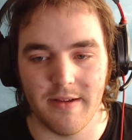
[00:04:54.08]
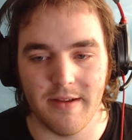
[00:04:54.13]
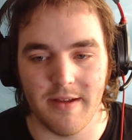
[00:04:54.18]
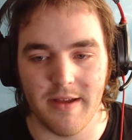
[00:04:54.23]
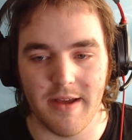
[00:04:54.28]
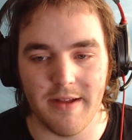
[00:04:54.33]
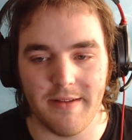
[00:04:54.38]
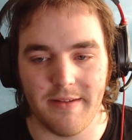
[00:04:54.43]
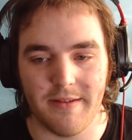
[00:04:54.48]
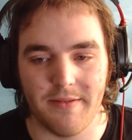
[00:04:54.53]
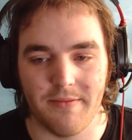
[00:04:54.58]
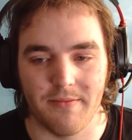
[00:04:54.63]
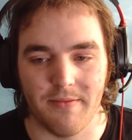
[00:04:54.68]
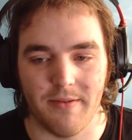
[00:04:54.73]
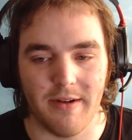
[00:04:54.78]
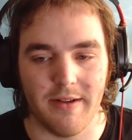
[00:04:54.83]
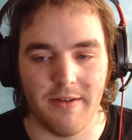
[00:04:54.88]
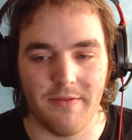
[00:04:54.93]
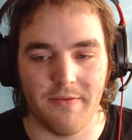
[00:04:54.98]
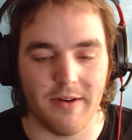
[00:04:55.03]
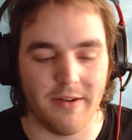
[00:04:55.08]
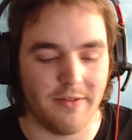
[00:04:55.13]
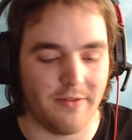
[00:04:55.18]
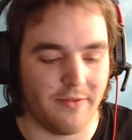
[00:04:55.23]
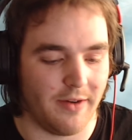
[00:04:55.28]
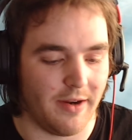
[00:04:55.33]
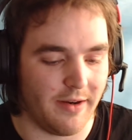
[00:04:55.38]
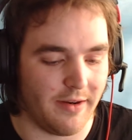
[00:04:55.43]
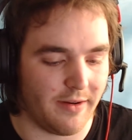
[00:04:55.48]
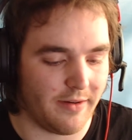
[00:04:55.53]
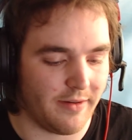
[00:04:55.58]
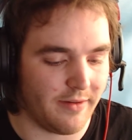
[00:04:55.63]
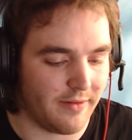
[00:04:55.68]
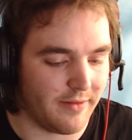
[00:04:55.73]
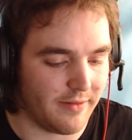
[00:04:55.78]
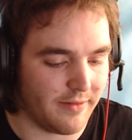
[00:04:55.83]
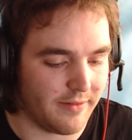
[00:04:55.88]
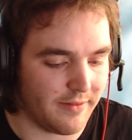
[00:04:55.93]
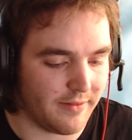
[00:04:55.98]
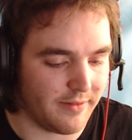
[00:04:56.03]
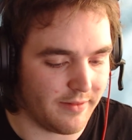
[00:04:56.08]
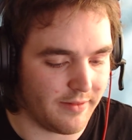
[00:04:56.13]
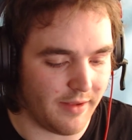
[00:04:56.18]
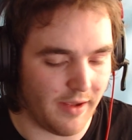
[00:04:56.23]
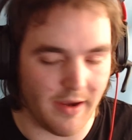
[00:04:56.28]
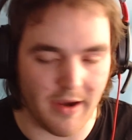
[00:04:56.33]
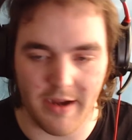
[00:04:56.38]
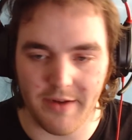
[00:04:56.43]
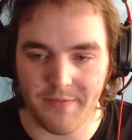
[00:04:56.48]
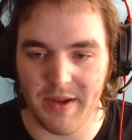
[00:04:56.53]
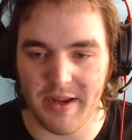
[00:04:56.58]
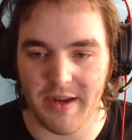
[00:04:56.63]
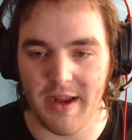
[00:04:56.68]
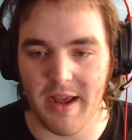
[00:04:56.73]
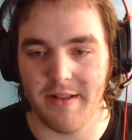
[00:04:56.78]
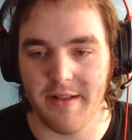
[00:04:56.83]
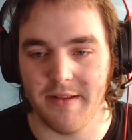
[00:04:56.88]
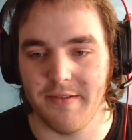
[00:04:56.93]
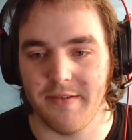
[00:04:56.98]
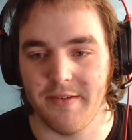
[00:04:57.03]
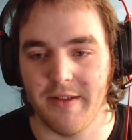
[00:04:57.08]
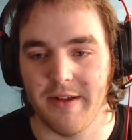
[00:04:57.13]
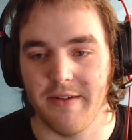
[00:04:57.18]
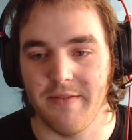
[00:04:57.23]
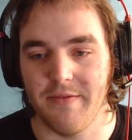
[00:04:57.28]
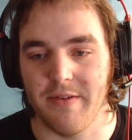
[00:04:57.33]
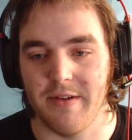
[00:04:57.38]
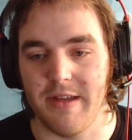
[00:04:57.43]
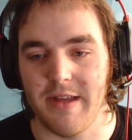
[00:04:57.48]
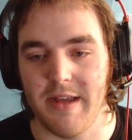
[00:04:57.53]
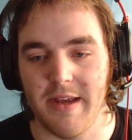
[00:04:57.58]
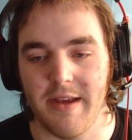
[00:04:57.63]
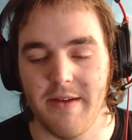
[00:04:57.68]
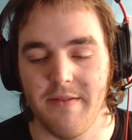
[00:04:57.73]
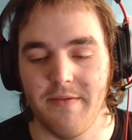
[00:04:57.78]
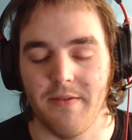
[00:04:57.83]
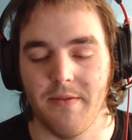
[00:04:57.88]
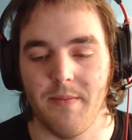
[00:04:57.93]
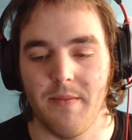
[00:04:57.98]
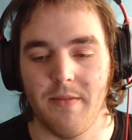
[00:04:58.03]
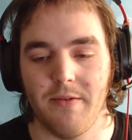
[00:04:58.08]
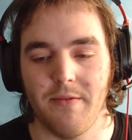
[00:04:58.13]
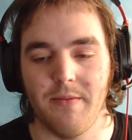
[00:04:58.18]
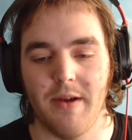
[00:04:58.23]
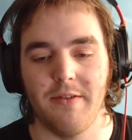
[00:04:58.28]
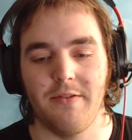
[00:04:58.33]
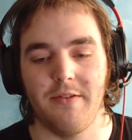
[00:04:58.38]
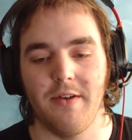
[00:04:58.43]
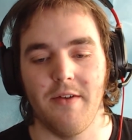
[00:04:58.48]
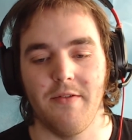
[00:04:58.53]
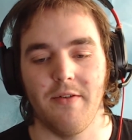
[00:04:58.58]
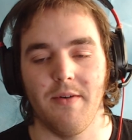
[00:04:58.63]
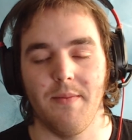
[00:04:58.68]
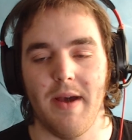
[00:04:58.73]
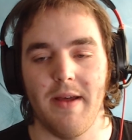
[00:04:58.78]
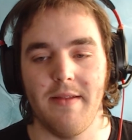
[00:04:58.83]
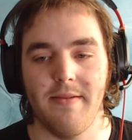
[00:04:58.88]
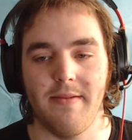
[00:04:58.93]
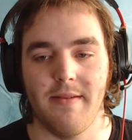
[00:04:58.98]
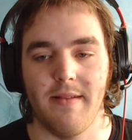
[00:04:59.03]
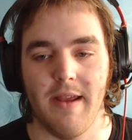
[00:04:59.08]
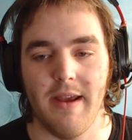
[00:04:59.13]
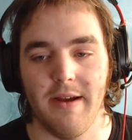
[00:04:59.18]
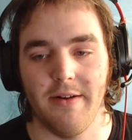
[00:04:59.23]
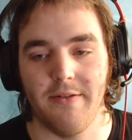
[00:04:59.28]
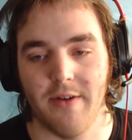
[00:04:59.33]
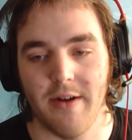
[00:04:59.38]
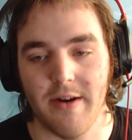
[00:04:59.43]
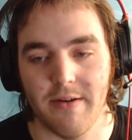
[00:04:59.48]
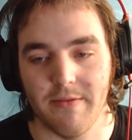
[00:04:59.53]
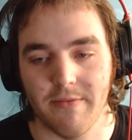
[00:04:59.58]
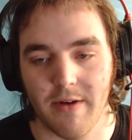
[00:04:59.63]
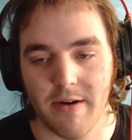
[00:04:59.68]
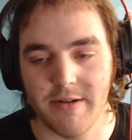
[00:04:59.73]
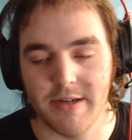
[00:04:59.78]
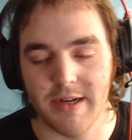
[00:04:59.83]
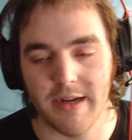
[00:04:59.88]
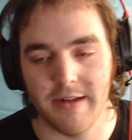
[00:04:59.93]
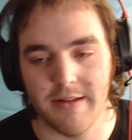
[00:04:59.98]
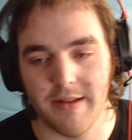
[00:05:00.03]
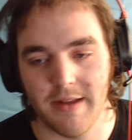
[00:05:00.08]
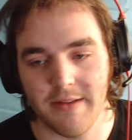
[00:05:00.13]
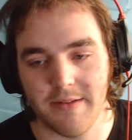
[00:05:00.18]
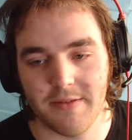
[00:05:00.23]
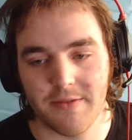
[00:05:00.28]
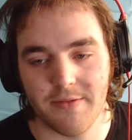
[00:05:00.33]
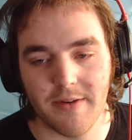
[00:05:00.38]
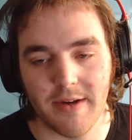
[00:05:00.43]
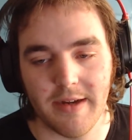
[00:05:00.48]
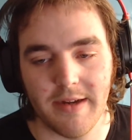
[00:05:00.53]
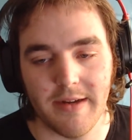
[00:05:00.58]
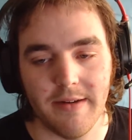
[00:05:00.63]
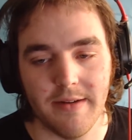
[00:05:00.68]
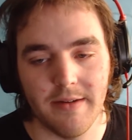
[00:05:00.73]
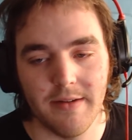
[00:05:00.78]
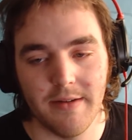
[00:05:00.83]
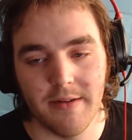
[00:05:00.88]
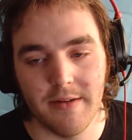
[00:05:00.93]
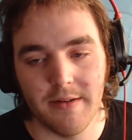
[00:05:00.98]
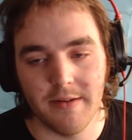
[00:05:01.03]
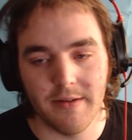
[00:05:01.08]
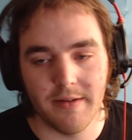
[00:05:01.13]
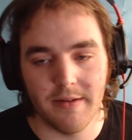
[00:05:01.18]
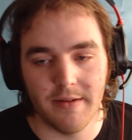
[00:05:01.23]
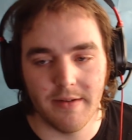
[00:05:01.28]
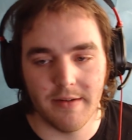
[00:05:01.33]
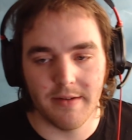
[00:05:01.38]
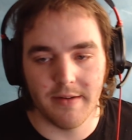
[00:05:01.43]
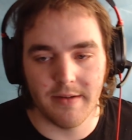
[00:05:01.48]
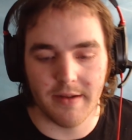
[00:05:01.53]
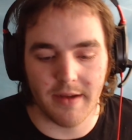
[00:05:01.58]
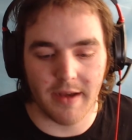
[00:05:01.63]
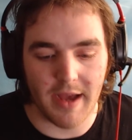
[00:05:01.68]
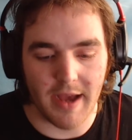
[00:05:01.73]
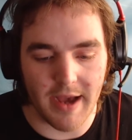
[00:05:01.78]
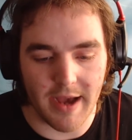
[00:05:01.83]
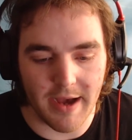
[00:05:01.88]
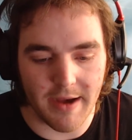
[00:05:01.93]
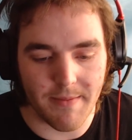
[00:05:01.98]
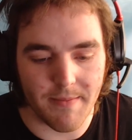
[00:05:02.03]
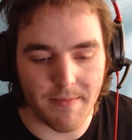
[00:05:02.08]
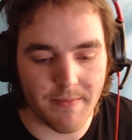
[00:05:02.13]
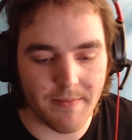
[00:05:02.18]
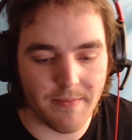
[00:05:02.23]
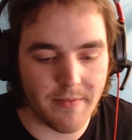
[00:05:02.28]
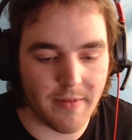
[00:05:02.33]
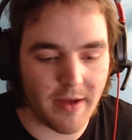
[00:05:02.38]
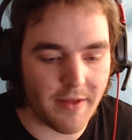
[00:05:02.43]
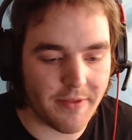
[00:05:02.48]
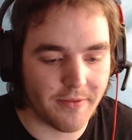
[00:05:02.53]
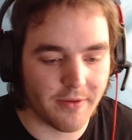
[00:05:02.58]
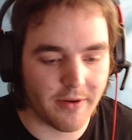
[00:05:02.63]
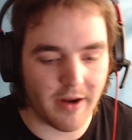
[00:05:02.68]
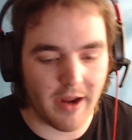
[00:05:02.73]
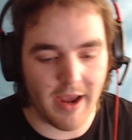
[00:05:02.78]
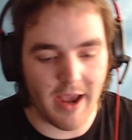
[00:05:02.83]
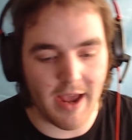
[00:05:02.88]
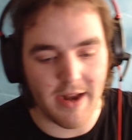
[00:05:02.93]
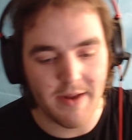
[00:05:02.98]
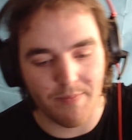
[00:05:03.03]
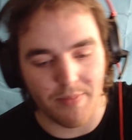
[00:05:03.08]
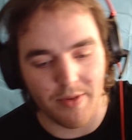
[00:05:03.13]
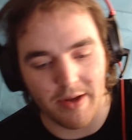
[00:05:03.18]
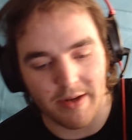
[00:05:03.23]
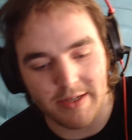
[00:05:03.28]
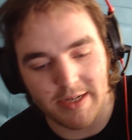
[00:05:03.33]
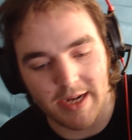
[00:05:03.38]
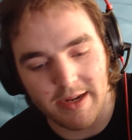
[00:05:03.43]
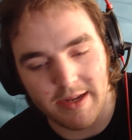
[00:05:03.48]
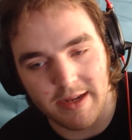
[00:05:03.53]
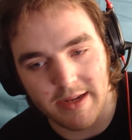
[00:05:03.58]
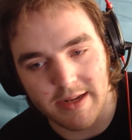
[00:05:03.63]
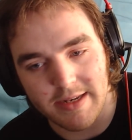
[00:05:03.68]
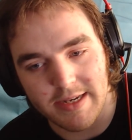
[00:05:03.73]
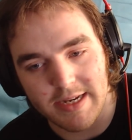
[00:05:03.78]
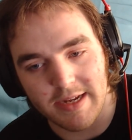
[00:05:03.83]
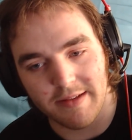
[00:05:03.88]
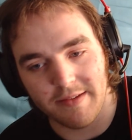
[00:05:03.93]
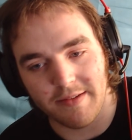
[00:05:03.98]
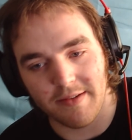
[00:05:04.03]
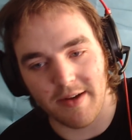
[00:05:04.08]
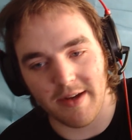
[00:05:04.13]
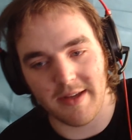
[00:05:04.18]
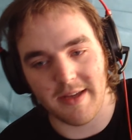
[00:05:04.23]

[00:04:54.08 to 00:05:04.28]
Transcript: It's really frustrating. Now, I've been at this thing for almost over a month now, trying to rotate that screen. I thought I had it by taking a DSI